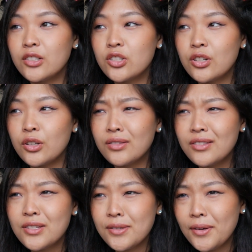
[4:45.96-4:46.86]

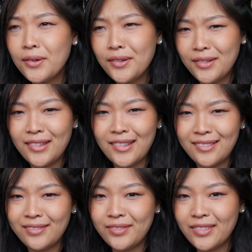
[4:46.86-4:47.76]
Chunso
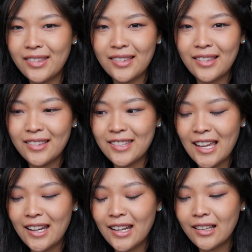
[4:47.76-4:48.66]

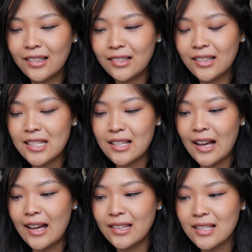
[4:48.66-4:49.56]
dating this
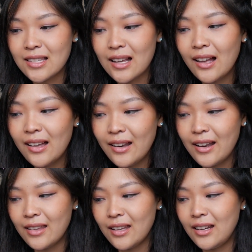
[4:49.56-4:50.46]
guy at the start,
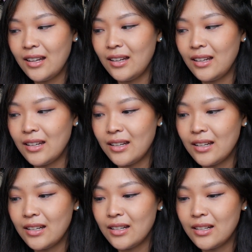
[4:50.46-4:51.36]
and then
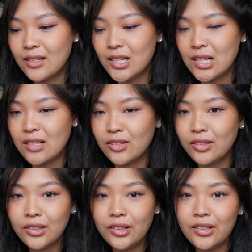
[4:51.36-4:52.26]
he tried to
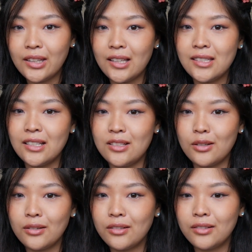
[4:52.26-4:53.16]
call her and they said
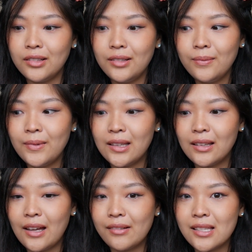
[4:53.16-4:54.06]
don't call him, and
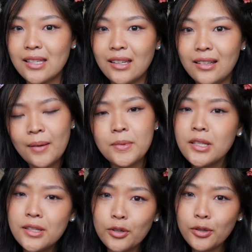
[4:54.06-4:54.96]
that was it. I'm
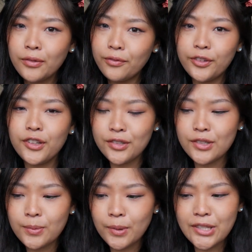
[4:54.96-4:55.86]
just so
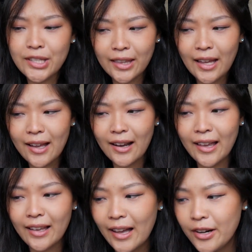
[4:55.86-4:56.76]
confused watching that.
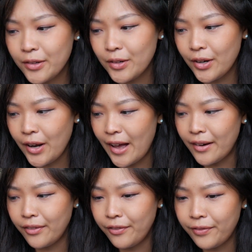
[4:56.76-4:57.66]
Like, I don't know how
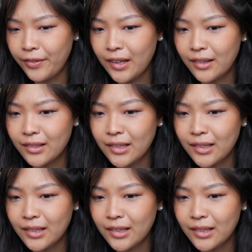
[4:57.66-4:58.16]
to feel.